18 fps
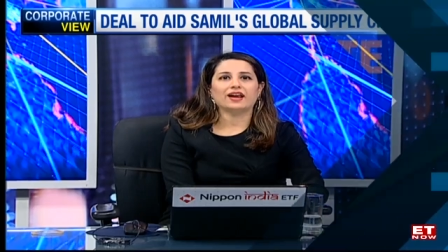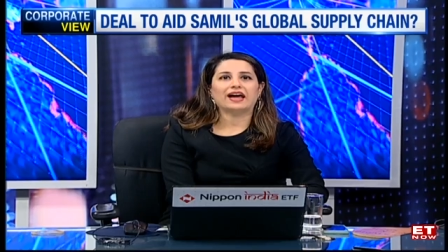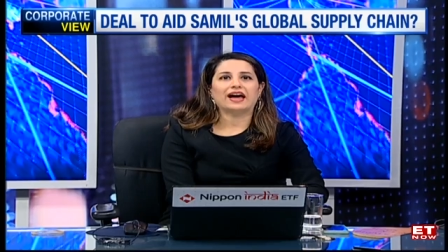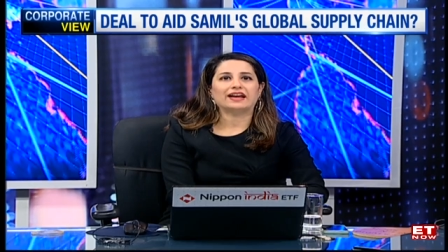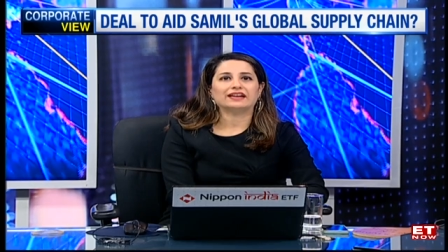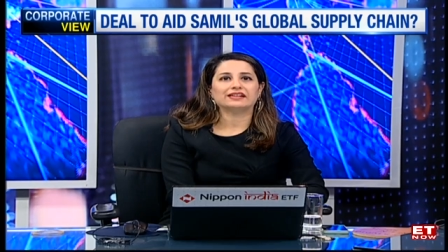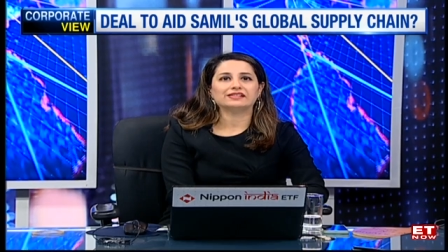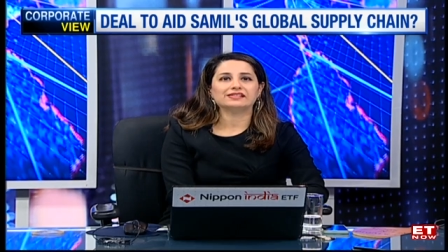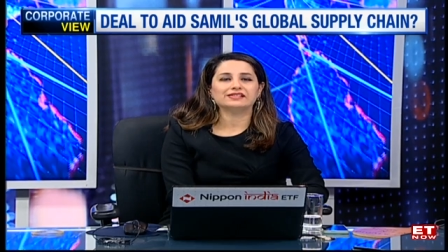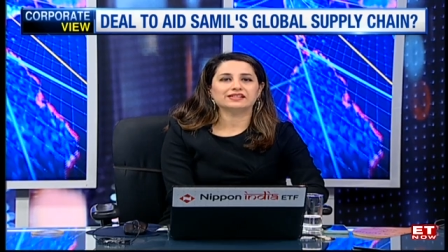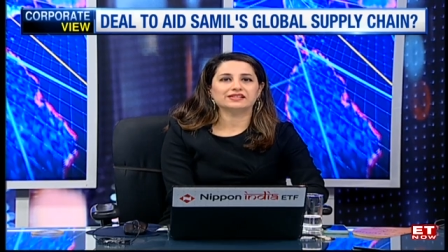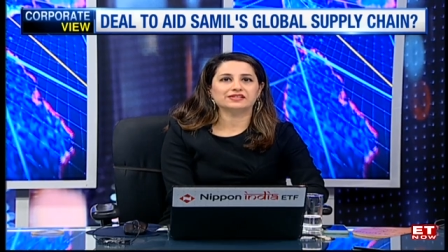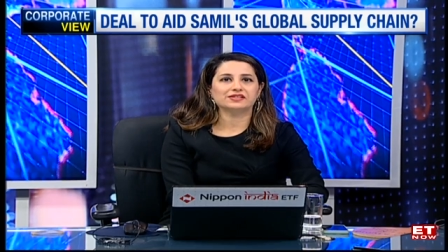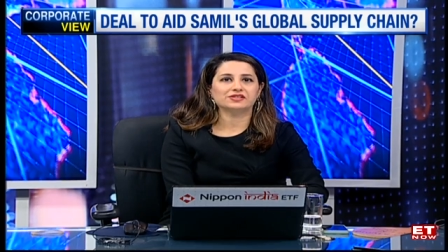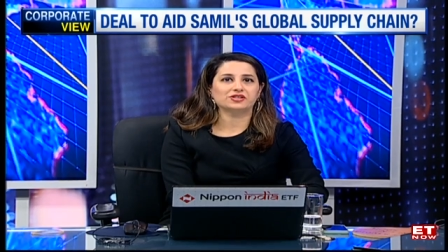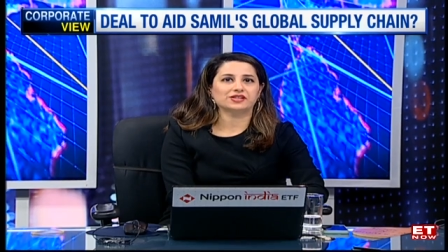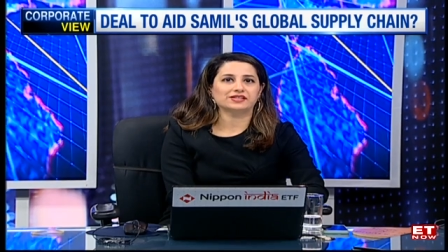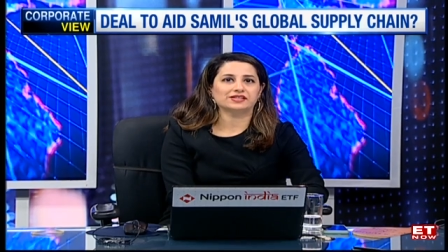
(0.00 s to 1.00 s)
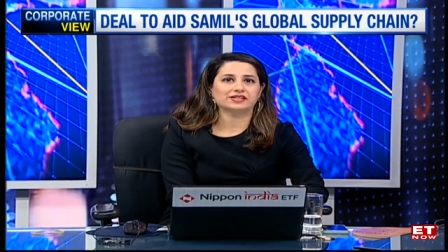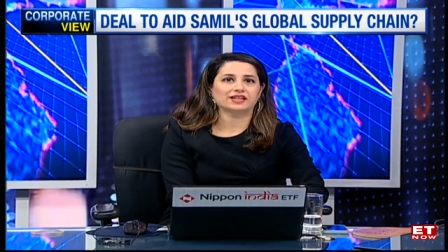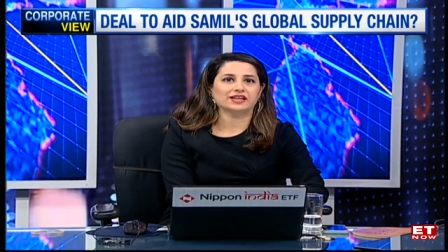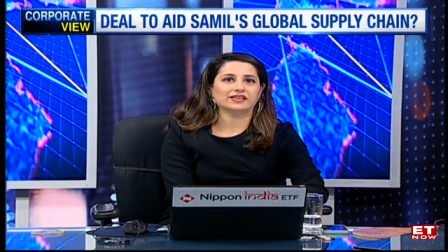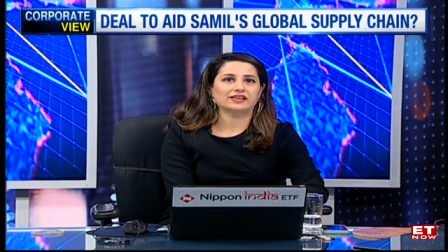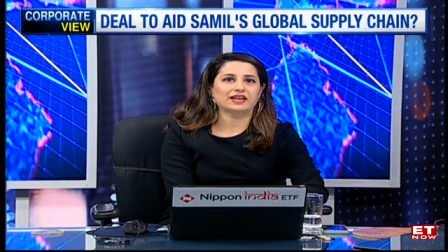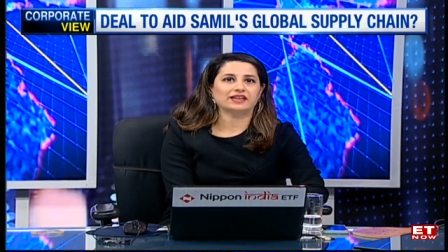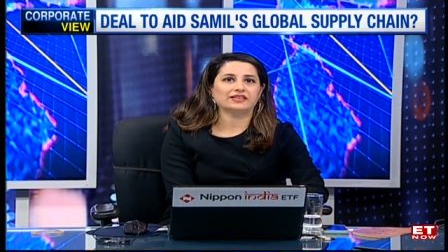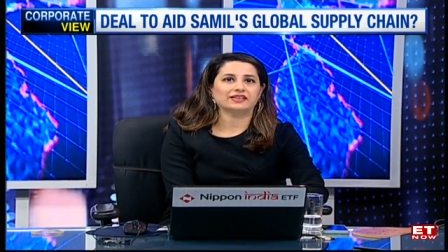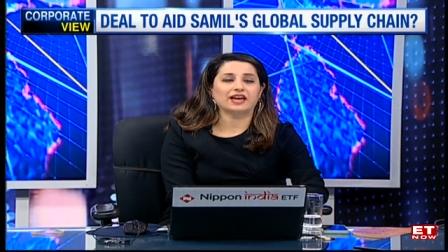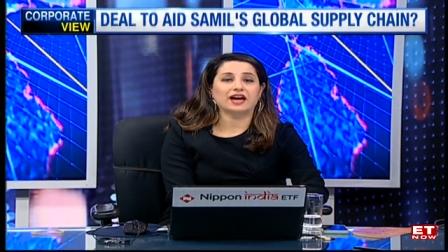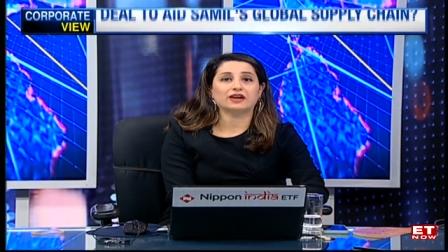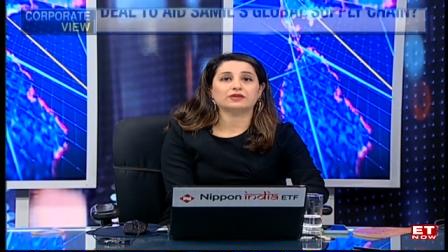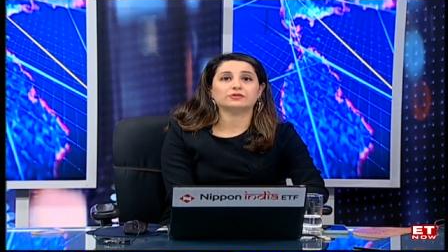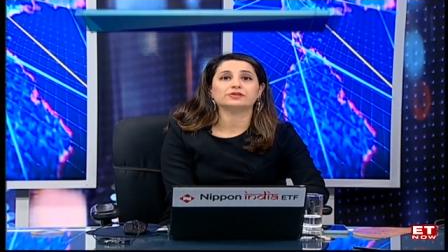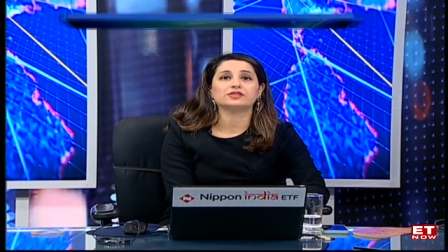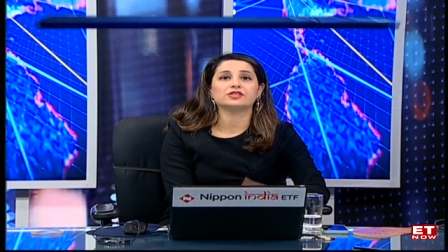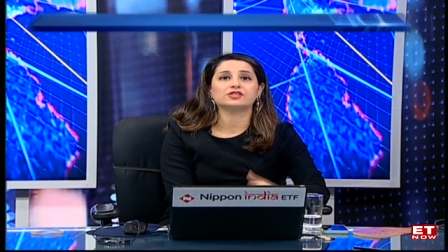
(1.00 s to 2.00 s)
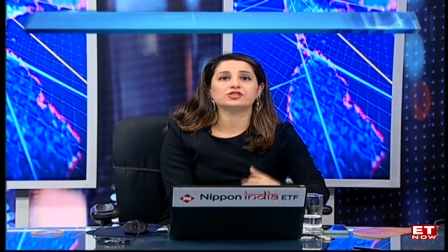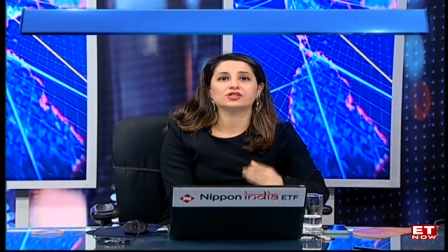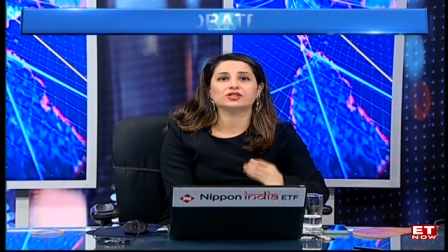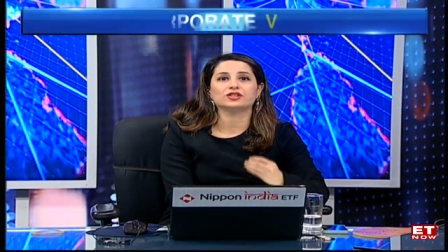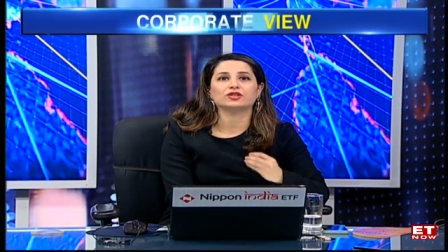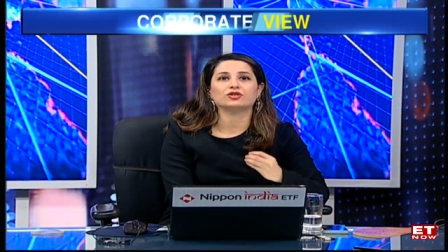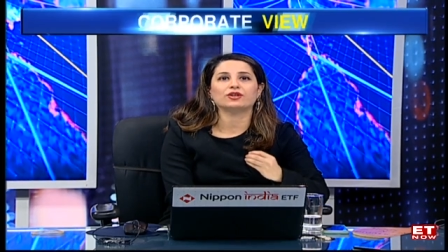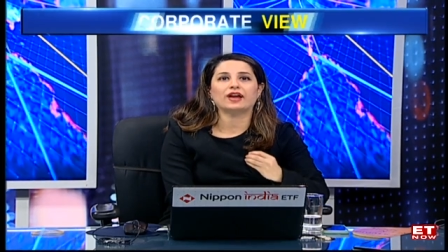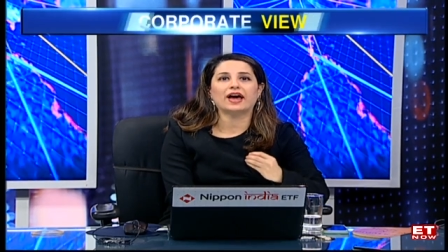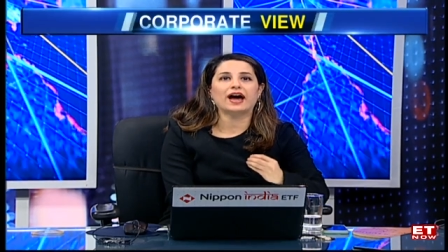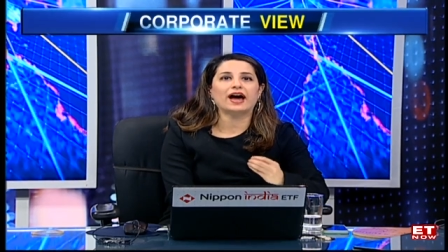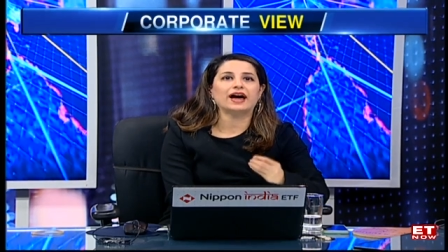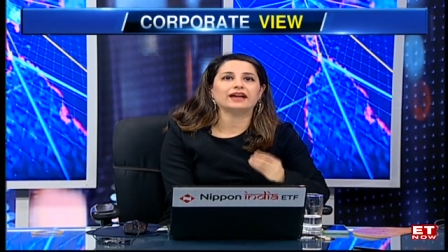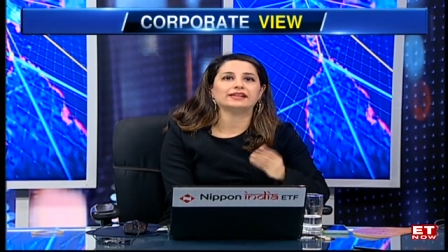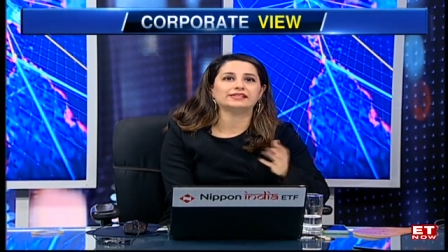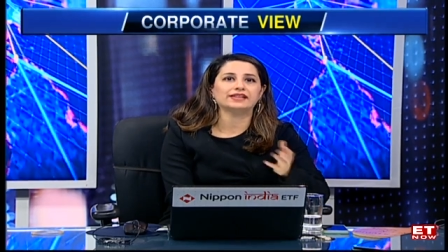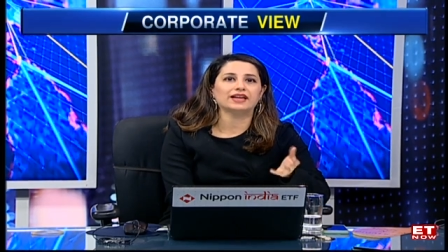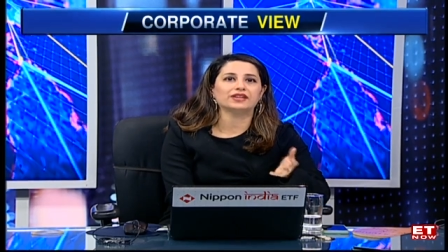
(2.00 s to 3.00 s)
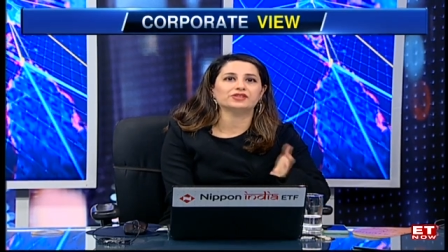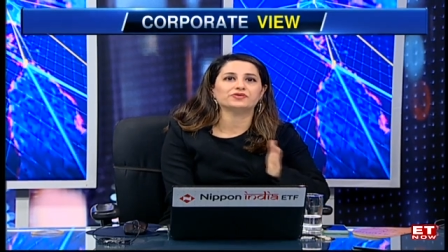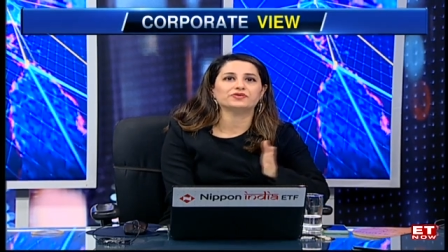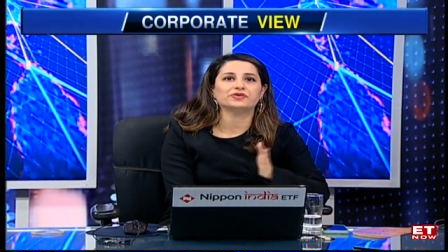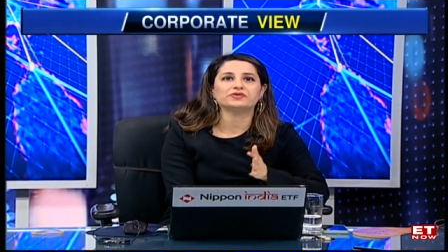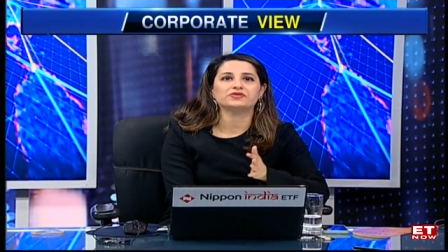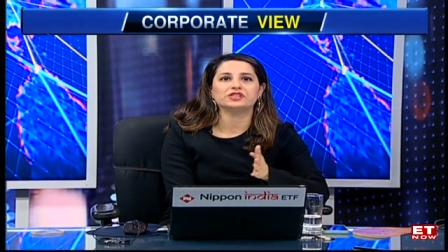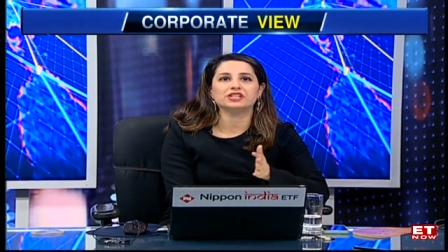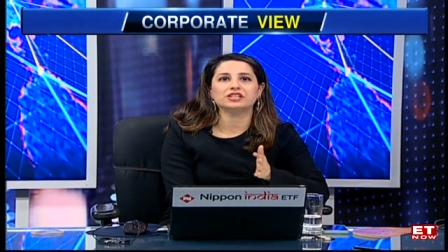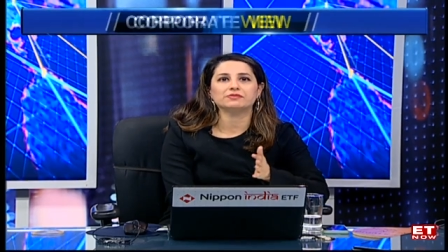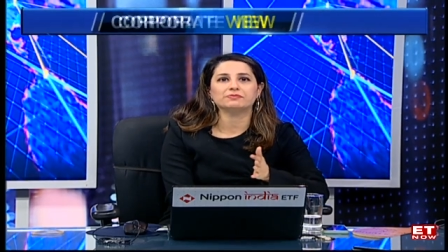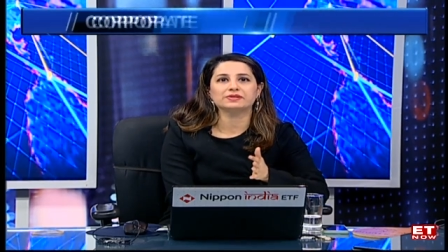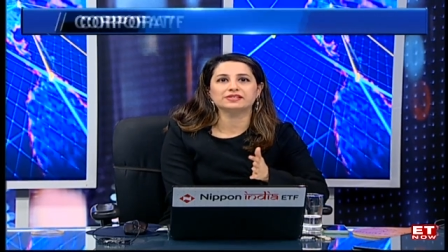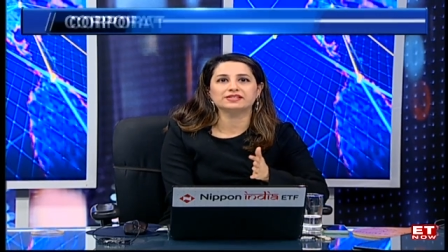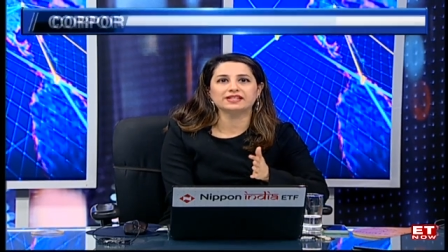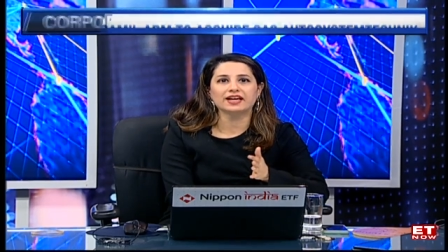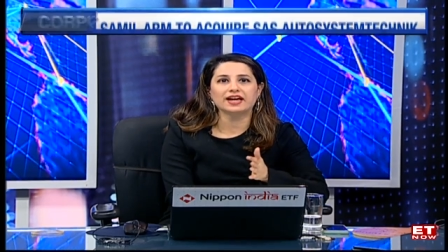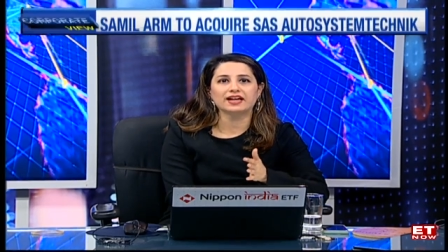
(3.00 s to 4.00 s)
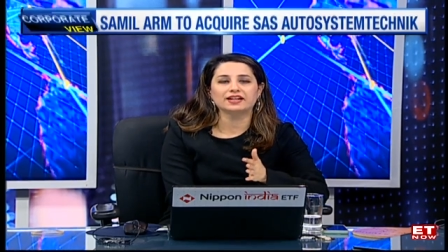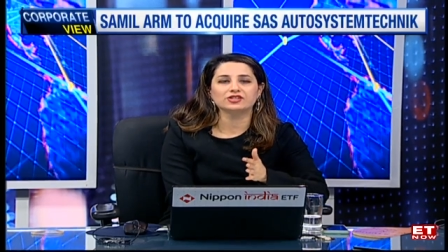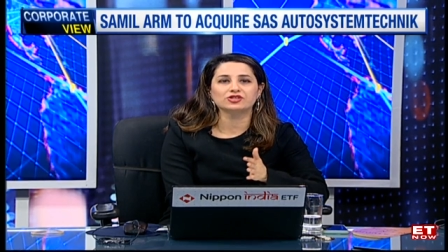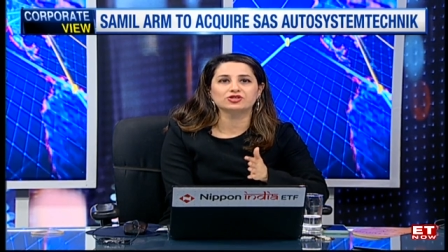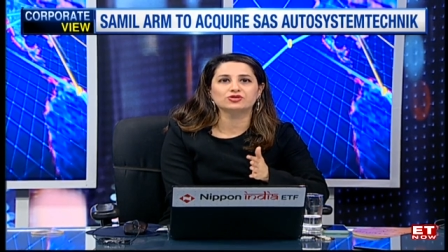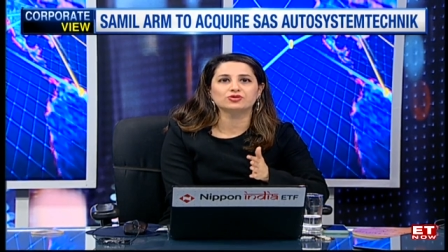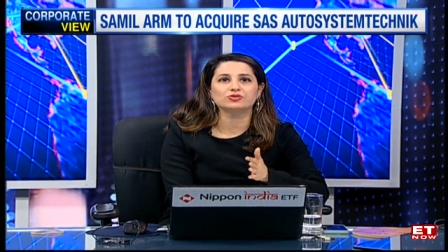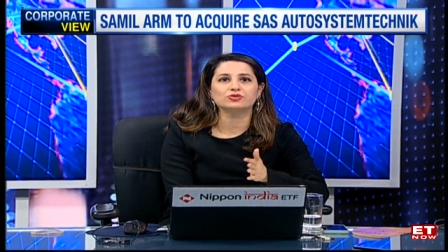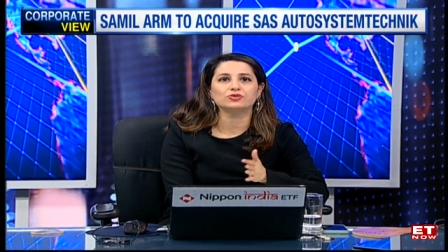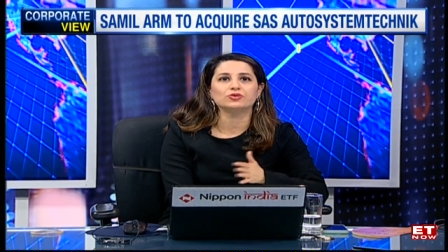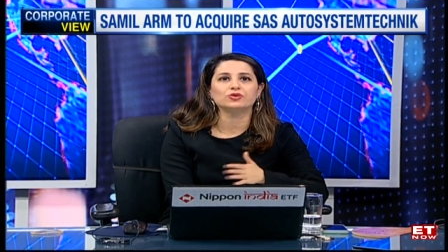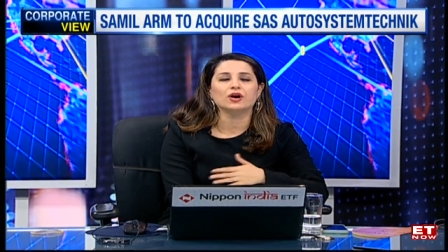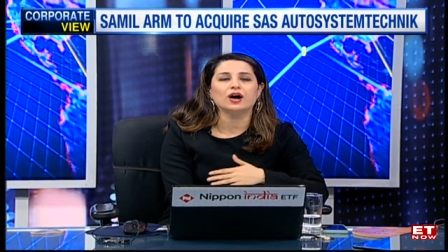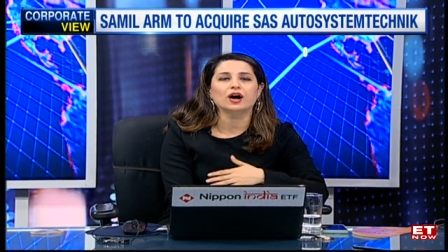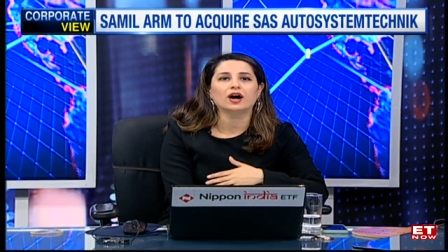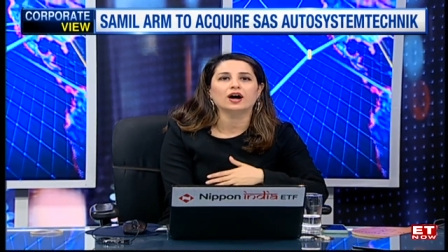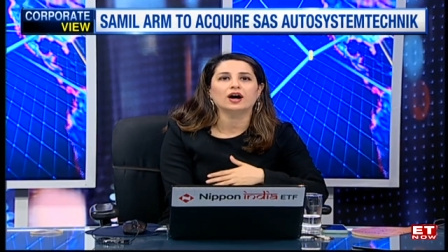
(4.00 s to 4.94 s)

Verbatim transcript: analysts are suggesting that the acquisition could add 10% to 15% to,